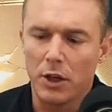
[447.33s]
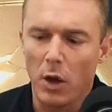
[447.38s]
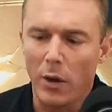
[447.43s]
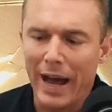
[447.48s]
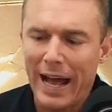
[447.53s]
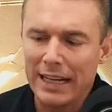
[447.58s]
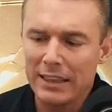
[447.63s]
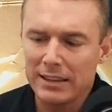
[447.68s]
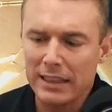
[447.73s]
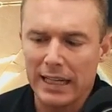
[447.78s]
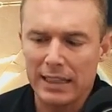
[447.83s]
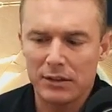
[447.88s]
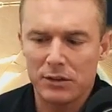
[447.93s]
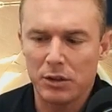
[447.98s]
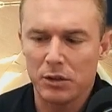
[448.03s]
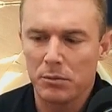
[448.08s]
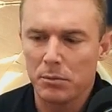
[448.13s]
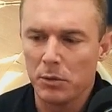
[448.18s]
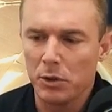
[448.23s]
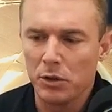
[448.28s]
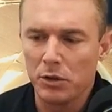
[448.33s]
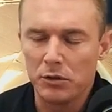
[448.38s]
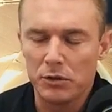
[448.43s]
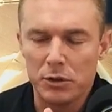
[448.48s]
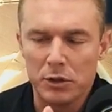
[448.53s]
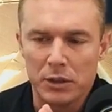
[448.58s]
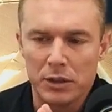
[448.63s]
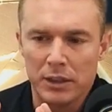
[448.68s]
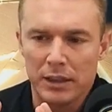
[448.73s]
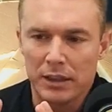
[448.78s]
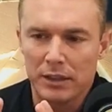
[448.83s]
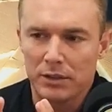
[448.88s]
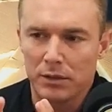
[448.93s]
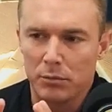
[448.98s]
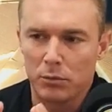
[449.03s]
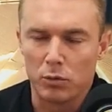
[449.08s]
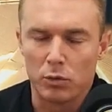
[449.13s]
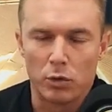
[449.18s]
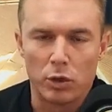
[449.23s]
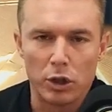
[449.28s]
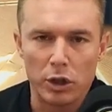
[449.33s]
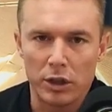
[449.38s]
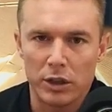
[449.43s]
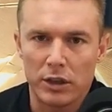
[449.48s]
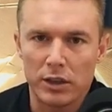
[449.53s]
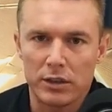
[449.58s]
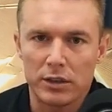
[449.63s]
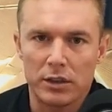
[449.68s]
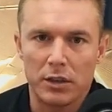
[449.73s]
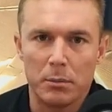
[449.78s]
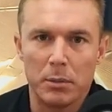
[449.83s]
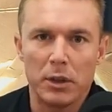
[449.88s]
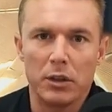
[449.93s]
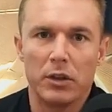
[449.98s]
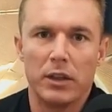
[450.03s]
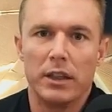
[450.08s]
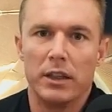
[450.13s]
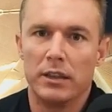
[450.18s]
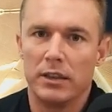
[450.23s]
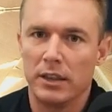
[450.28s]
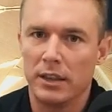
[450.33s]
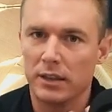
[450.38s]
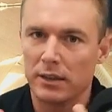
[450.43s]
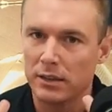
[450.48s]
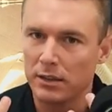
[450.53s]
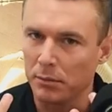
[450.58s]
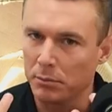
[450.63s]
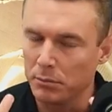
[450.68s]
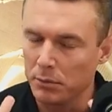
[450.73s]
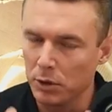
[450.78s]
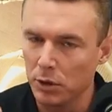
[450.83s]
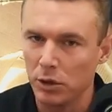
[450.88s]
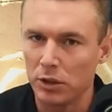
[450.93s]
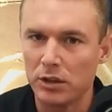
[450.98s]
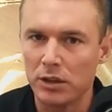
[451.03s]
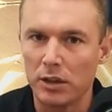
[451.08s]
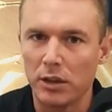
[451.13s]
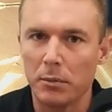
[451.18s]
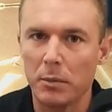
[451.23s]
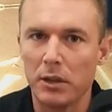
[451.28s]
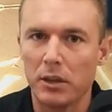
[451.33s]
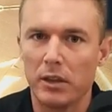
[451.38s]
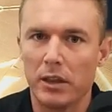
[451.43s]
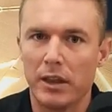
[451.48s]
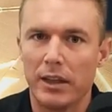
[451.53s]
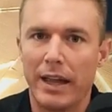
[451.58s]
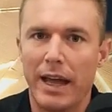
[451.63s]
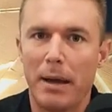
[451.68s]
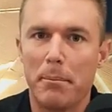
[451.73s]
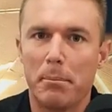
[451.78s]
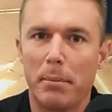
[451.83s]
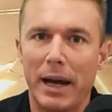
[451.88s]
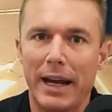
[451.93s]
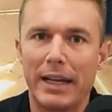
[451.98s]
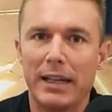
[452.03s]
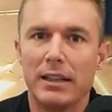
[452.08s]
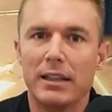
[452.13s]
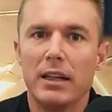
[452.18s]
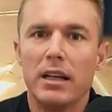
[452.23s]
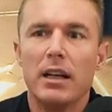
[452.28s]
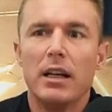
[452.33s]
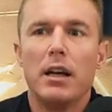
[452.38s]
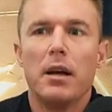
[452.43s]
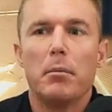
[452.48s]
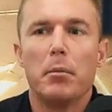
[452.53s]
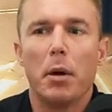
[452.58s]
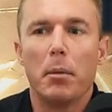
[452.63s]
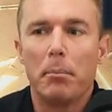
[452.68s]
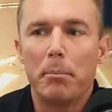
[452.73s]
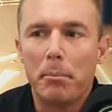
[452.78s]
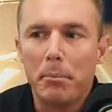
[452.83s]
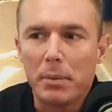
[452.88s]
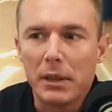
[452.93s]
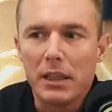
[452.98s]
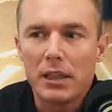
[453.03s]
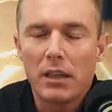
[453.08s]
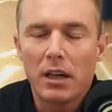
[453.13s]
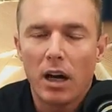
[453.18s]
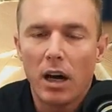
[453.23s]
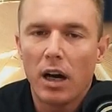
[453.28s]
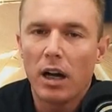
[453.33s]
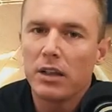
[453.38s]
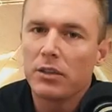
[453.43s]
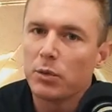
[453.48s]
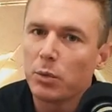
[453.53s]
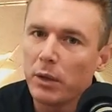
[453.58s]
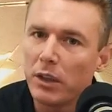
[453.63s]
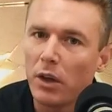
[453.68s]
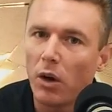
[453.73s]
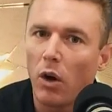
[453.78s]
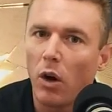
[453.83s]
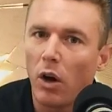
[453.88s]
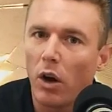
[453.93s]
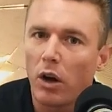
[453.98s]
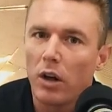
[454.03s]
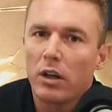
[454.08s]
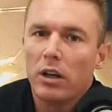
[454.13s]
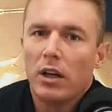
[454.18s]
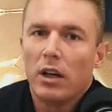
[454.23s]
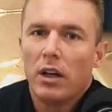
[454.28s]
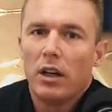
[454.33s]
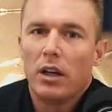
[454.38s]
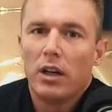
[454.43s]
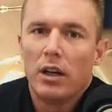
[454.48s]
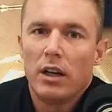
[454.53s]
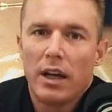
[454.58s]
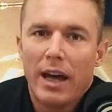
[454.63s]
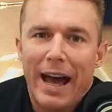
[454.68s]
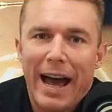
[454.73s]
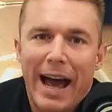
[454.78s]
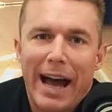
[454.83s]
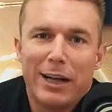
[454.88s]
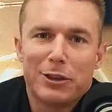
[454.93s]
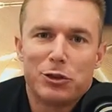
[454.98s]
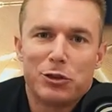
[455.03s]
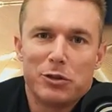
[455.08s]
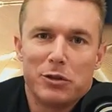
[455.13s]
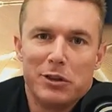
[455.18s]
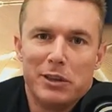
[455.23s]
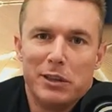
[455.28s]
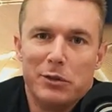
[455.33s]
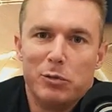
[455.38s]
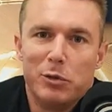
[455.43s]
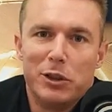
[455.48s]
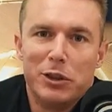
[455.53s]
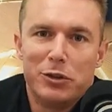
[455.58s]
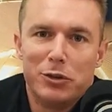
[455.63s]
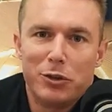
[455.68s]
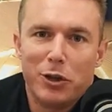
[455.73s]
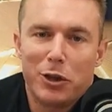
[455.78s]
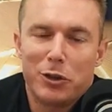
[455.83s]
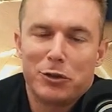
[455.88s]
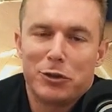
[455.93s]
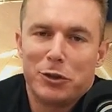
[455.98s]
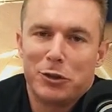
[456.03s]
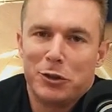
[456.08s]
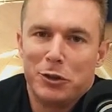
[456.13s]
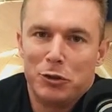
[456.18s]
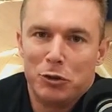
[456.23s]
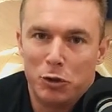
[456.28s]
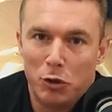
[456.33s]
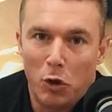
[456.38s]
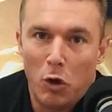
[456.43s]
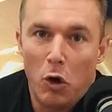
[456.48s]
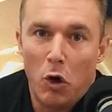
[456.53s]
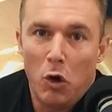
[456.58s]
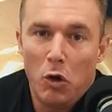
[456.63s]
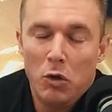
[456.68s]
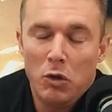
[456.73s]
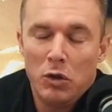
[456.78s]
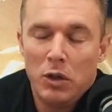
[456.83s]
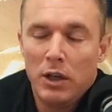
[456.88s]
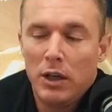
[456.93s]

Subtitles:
as that tooth moves, you can get some really good stability and get some good stability of that bite. But because we are actually restructuring the jaw,